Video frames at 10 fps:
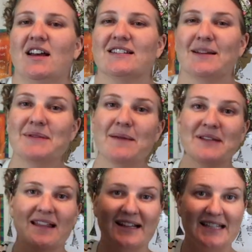Sometimes
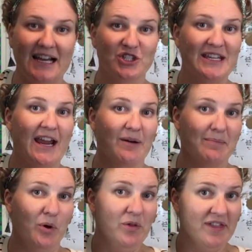I like to actually carry
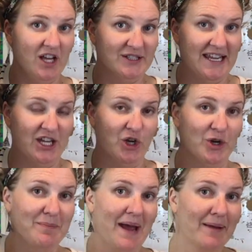both. I'll take a
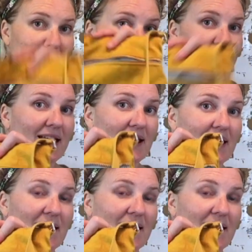good backpack